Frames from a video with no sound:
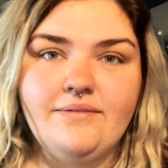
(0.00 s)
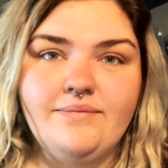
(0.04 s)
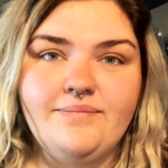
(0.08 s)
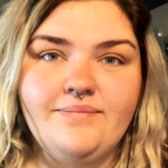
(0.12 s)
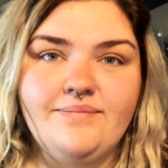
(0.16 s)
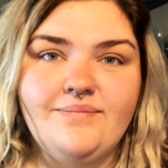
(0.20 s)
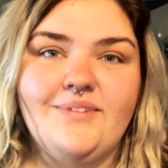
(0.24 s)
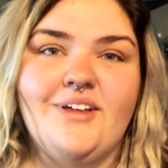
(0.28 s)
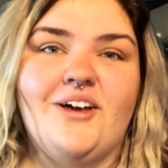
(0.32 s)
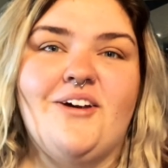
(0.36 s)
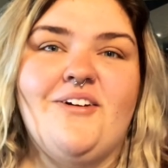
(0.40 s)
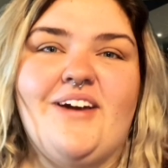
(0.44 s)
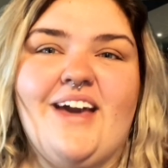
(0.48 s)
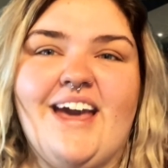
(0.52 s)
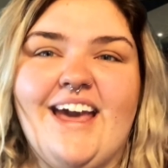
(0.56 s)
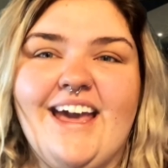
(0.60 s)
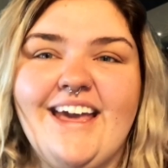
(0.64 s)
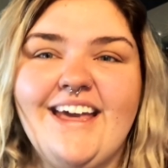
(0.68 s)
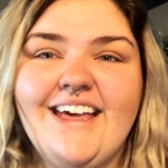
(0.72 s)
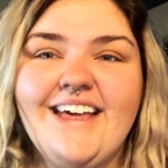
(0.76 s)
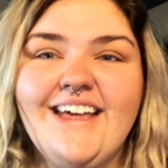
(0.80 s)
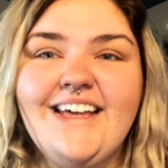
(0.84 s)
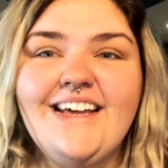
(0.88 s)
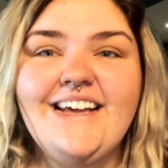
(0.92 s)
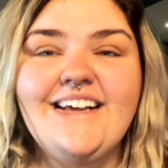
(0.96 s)
Okay,
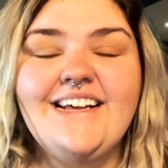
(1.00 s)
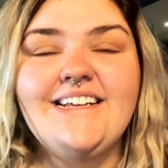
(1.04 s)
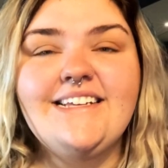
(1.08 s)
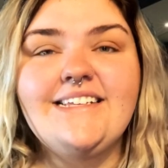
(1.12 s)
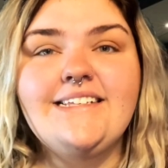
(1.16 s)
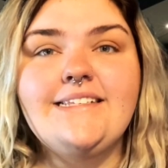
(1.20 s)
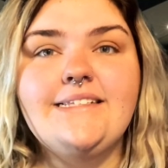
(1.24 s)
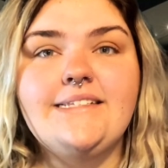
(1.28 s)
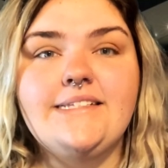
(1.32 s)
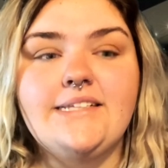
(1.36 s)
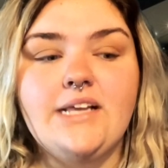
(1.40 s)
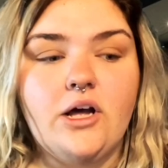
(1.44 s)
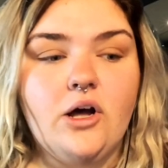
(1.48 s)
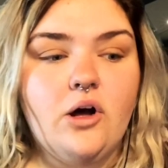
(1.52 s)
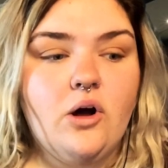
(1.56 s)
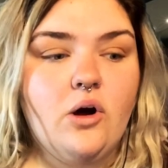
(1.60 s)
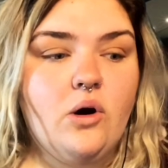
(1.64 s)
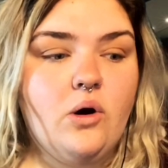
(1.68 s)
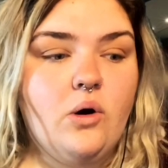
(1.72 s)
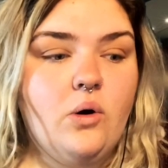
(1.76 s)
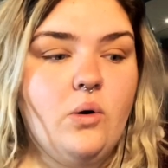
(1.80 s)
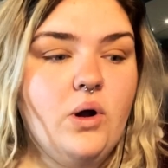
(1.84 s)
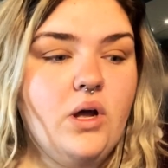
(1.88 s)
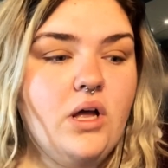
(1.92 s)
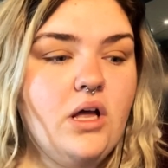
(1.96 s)

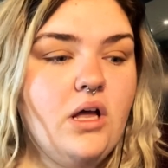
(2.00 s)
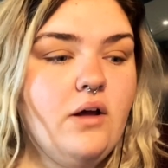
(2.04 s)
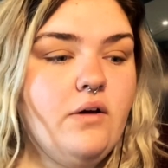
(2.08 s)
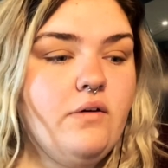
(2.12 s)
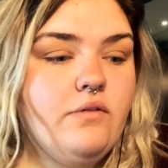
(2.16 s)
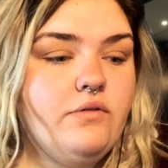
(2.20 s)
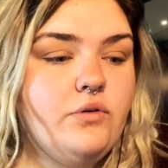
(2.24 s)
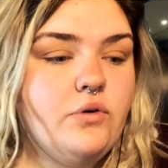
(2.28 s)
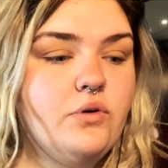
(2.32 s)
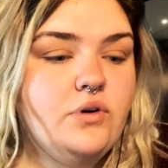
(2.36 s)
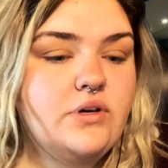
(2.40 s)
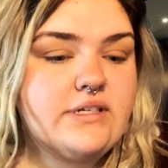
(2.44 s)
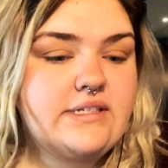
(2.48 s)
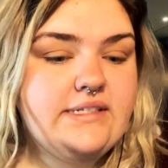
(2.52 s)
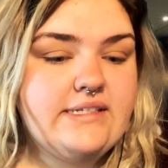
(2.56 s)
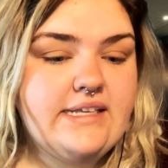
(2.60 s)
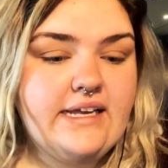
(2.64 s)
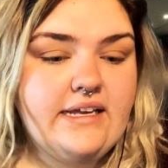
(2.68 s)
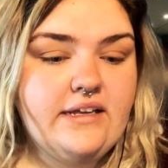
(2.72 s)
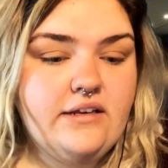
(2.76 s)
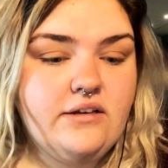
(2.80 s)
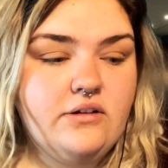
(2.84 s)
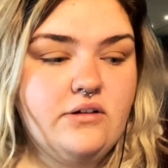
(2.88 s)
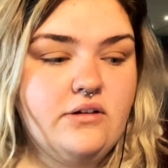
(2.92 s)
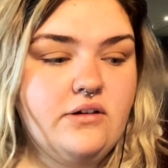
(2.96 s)
so for
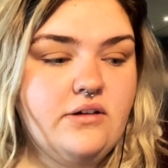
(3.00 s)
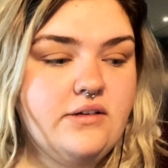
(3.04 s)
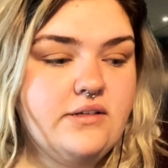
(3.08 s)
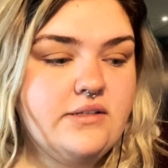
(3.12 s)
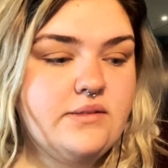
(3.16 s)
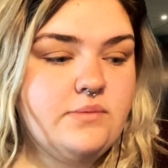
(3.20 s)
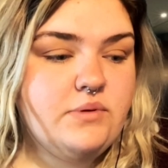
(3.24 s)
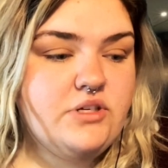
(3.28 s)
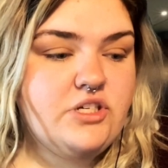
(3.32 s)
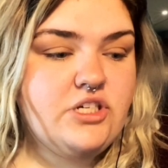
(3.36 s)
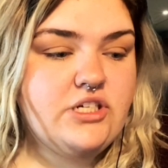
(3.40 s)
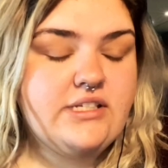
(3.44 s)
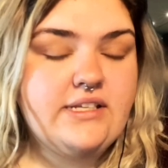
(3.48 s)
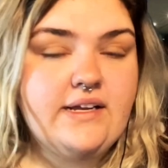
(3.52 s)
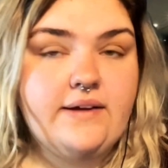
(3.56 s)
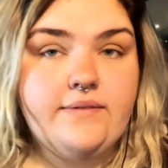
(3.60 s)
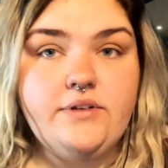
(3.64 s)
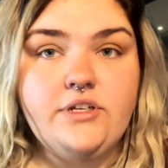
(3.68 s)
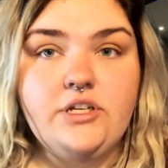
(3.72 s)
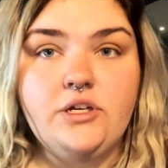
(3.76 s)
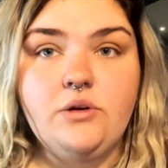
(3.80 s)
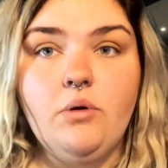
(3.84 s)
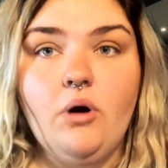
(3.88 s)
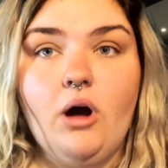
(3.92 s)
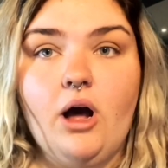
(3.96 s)
sandals, we just have
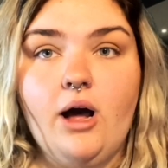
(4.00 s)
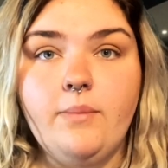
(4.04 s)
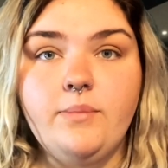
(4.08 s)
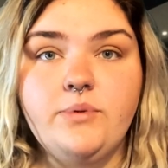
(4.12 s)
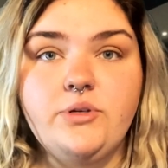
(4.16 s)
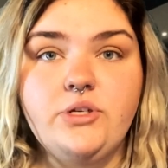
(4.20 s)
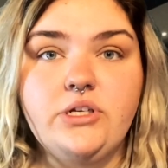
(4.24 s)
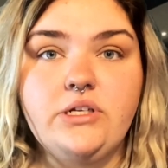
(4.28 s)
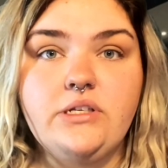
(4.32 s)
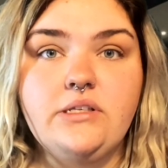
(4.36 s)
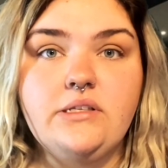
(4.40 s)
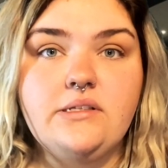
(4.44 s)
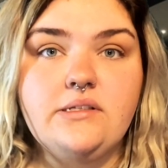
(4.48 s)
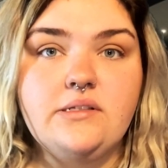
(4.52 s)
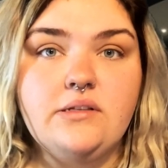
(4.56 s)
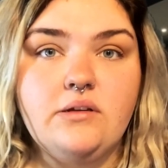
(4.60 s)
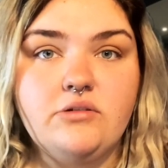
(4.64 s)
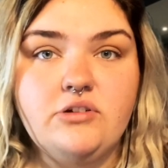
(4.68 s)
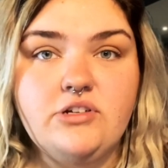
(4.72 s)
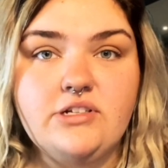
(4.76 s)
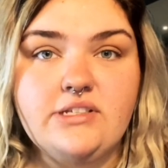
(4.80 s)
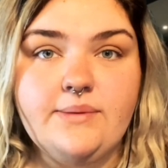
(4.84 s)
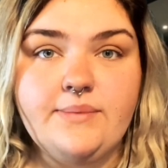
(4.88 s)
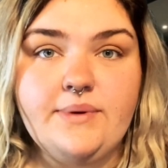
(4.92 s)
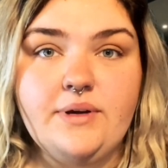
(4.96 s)
two options, so
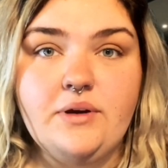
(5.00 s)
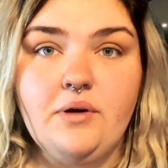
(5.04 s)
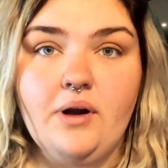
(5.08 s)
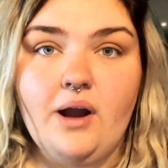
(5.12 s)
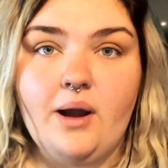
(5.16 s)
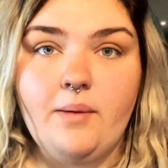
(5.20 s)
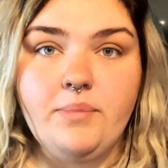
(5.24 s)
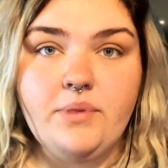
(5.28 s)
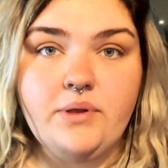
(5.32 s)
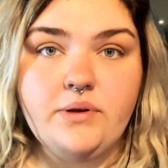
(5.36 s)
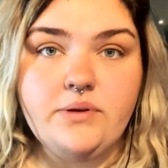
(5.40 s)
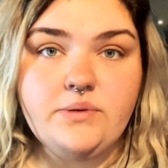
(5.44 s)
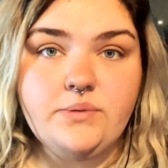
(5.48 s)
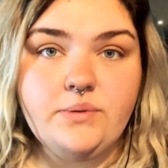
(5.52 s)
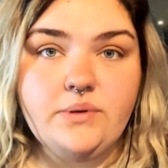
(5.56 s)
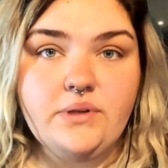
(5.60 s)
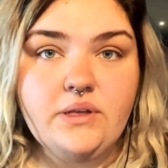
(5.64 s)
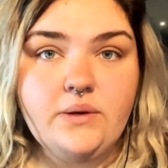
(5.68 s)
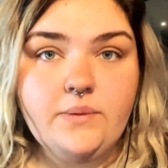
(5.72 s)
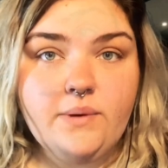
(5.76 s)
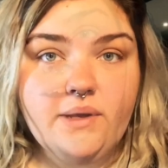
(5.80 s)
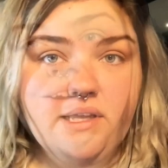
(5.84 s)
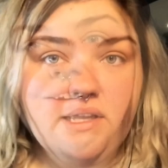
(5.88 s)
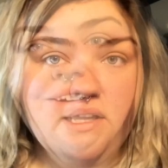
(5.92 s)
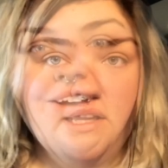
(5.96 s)
just let me grab those really quickly.